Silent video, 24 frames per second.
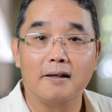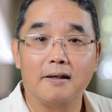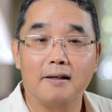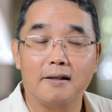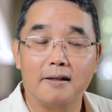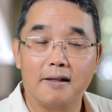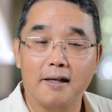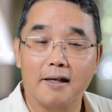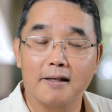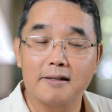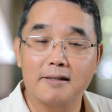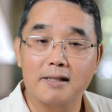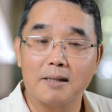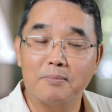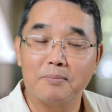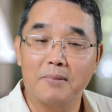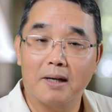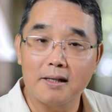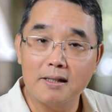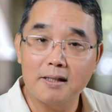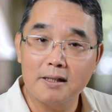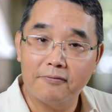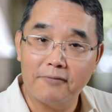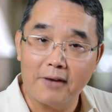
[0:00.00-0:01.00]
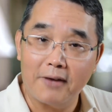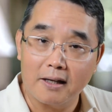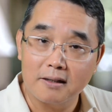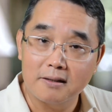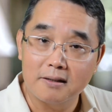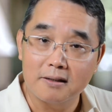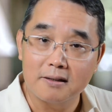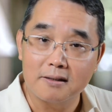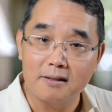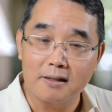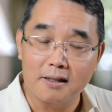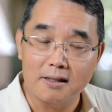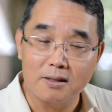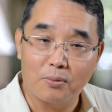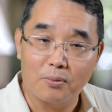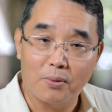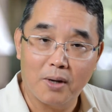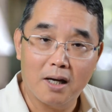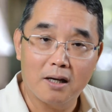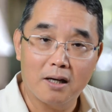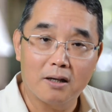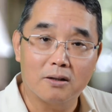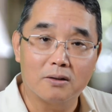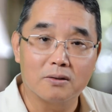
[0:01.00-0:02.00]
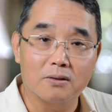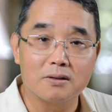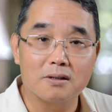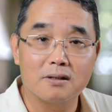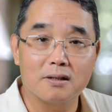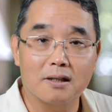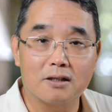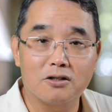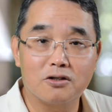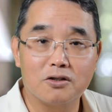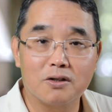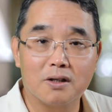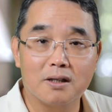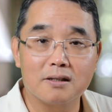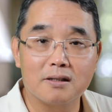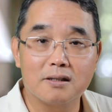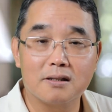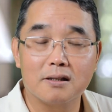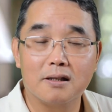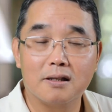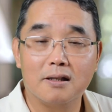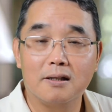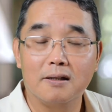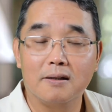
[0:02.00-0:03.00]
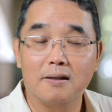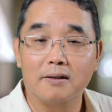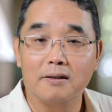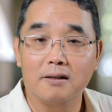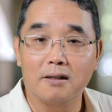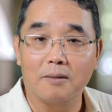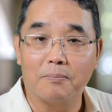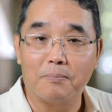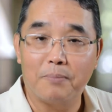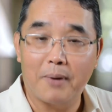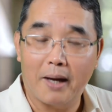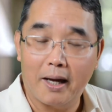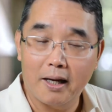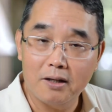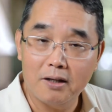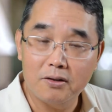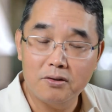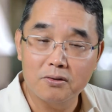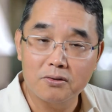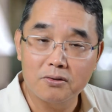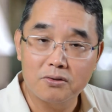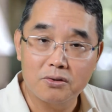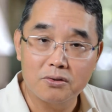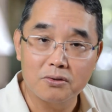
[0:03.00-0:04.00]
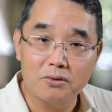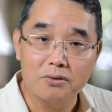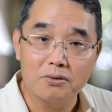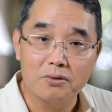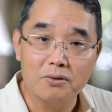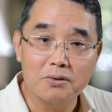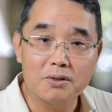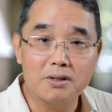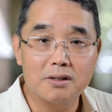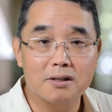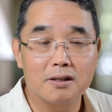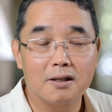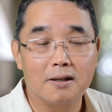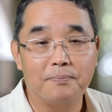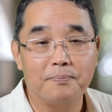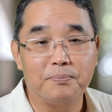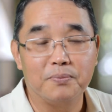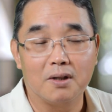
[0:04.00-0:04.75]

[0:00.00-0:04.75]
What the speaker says: There are some other factors as well, such as the bank you choose,